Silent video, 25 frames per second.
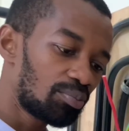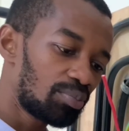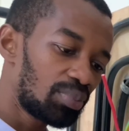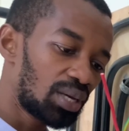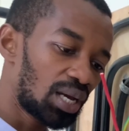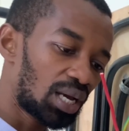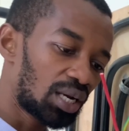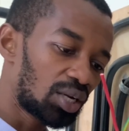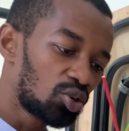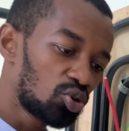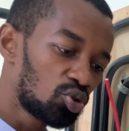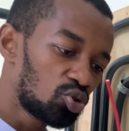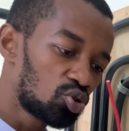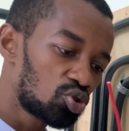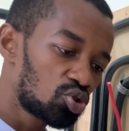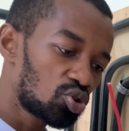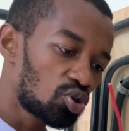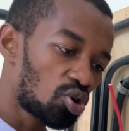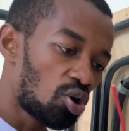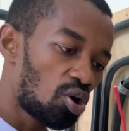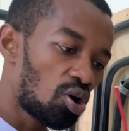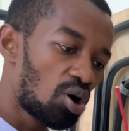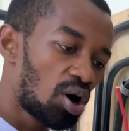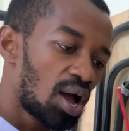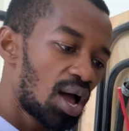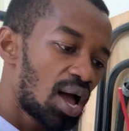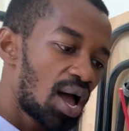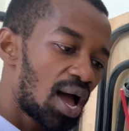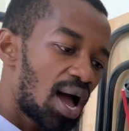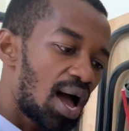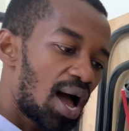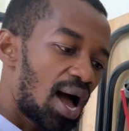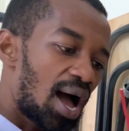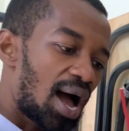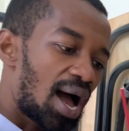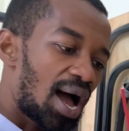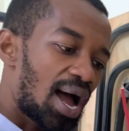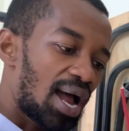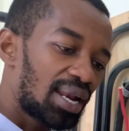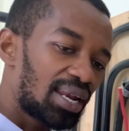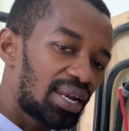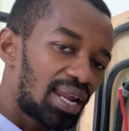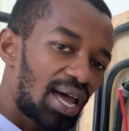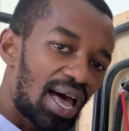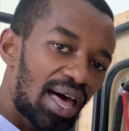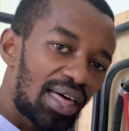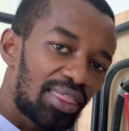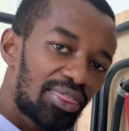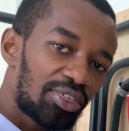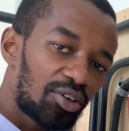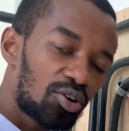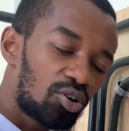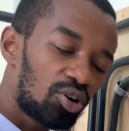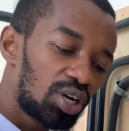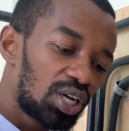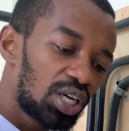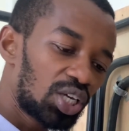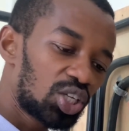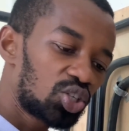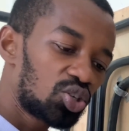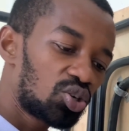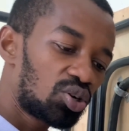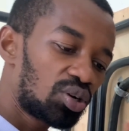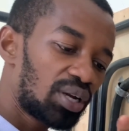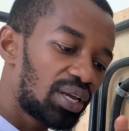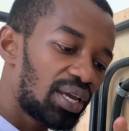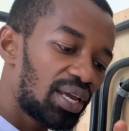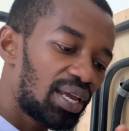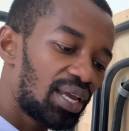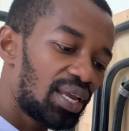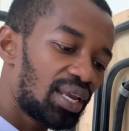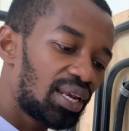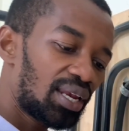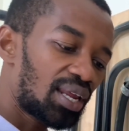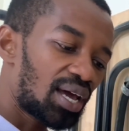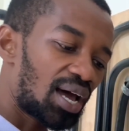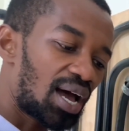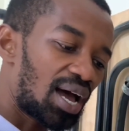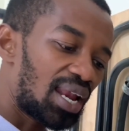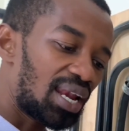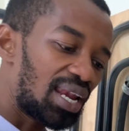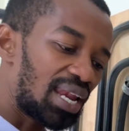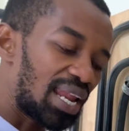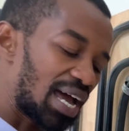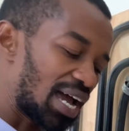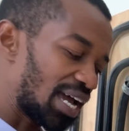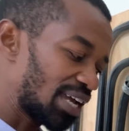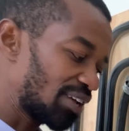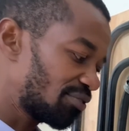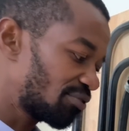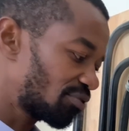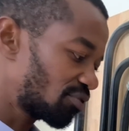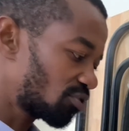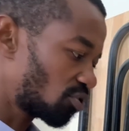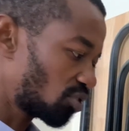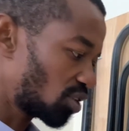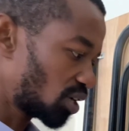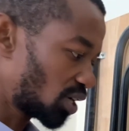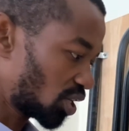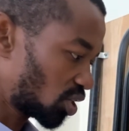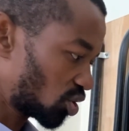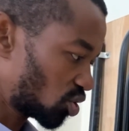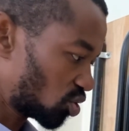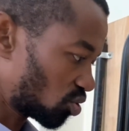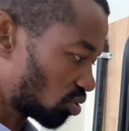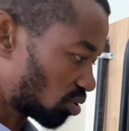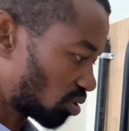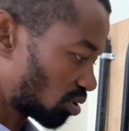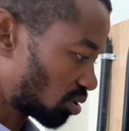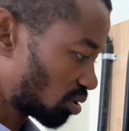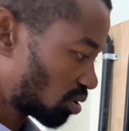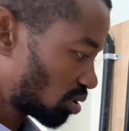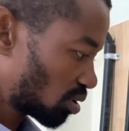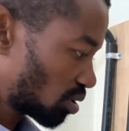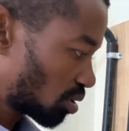will be a neutral, an earth connection, and a live connection.